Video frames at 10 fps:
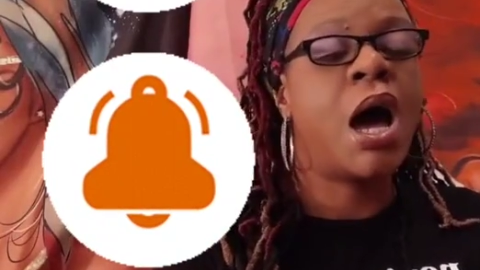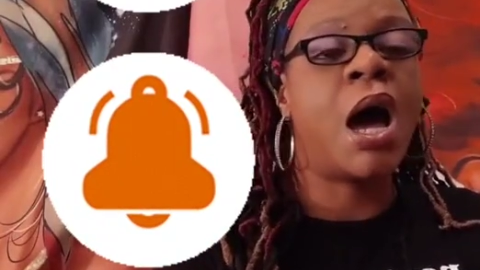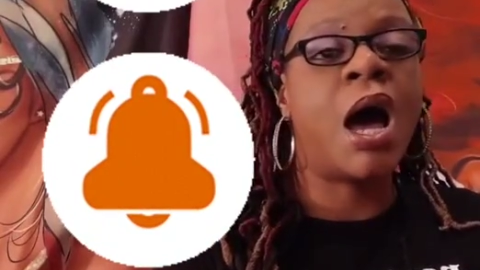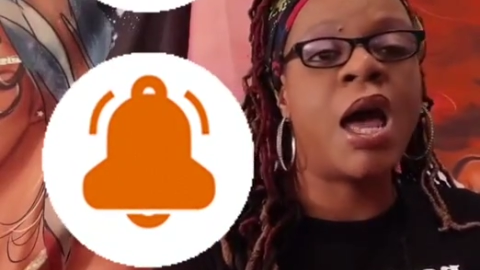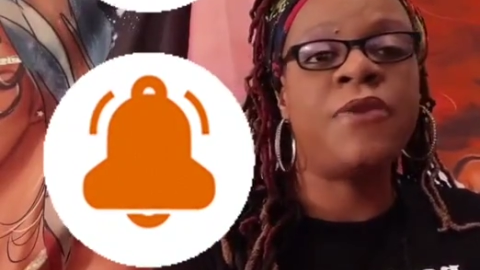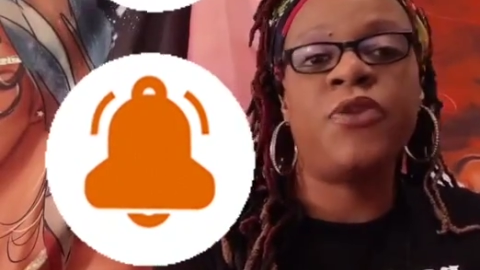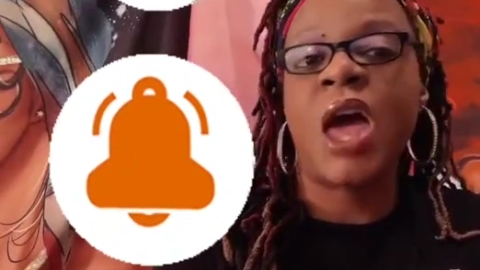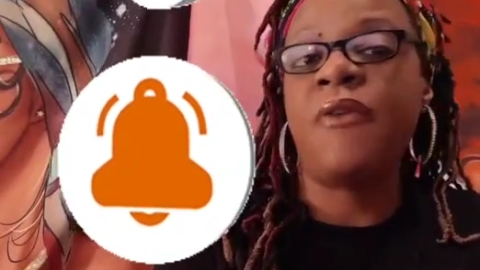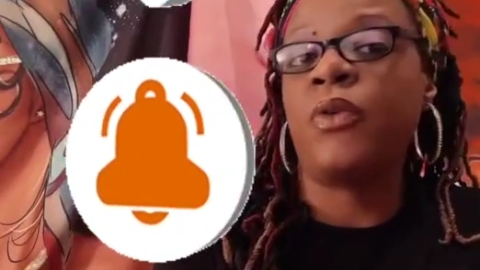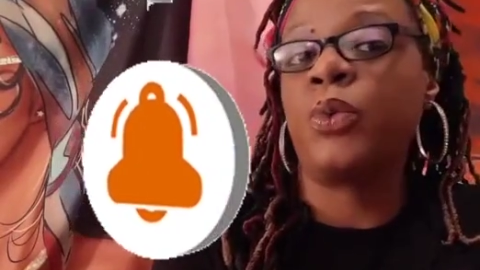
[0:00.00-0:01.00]
If you
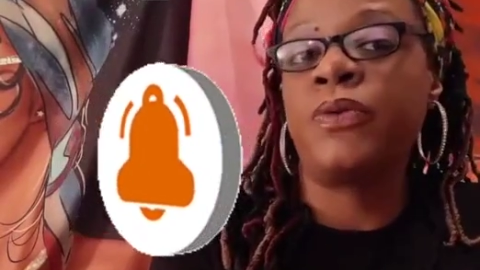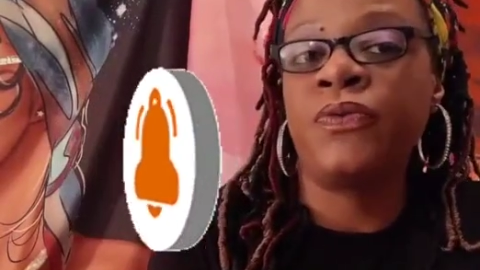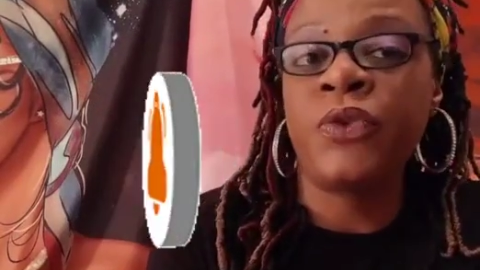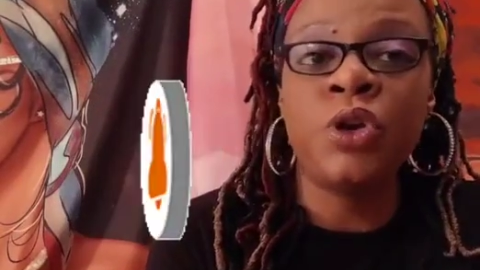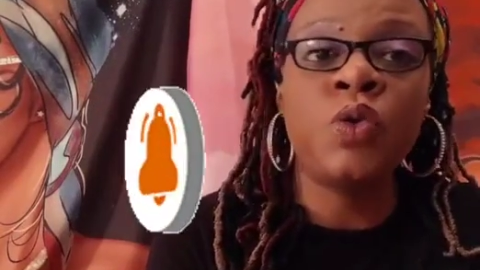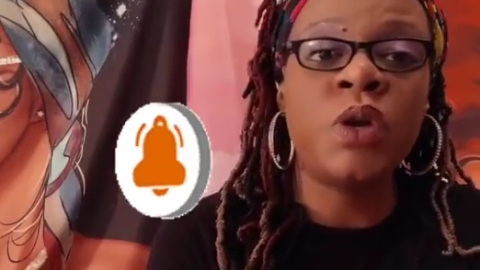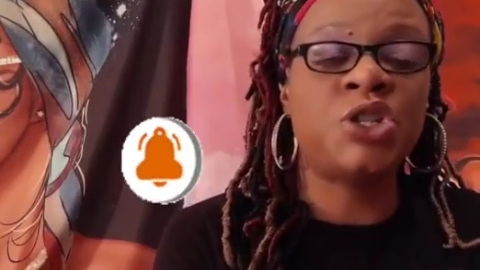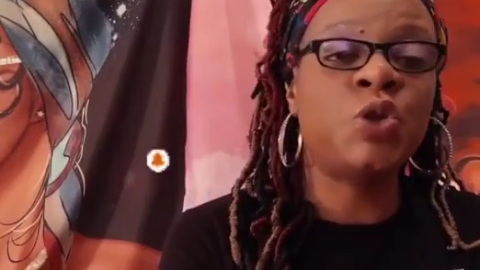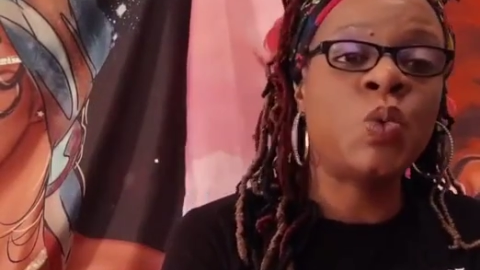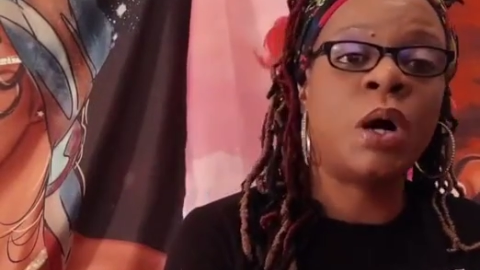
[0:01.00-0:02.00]
have a review
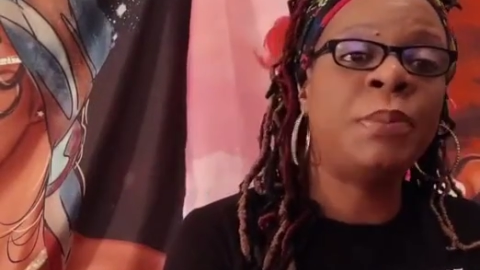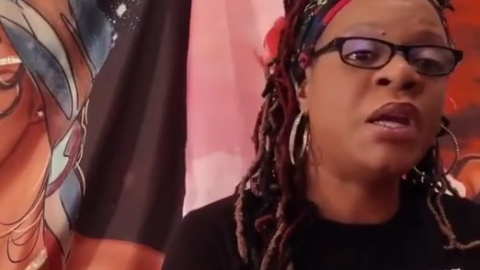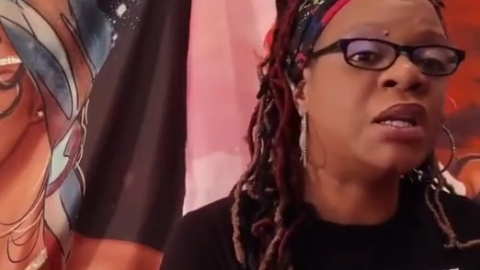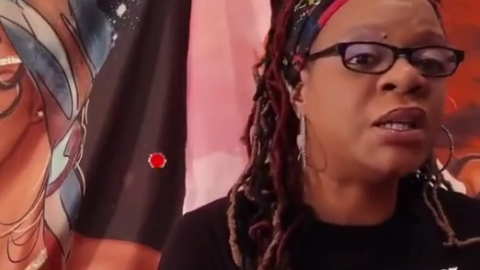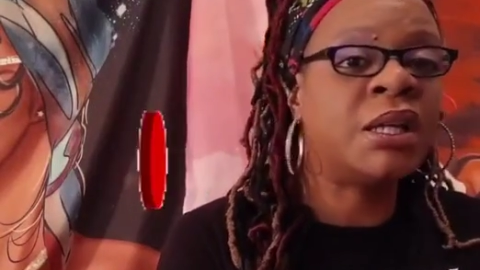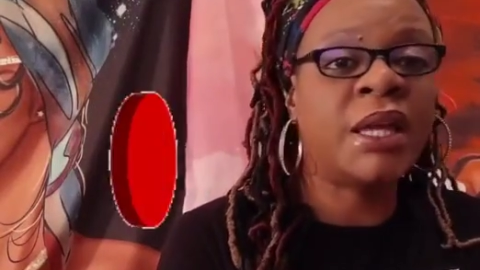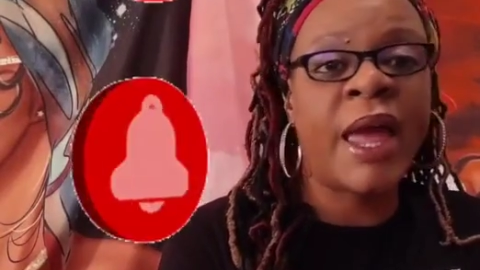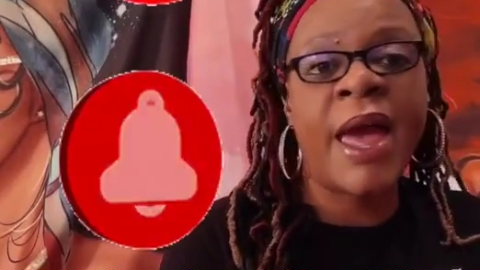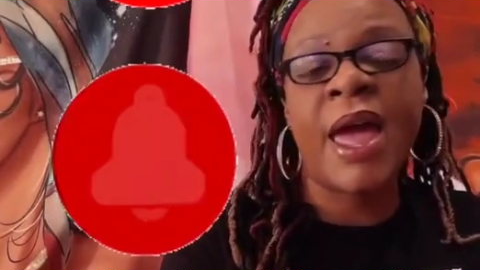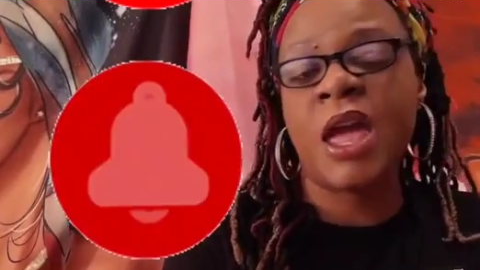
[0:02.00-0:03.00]
that you want me to look at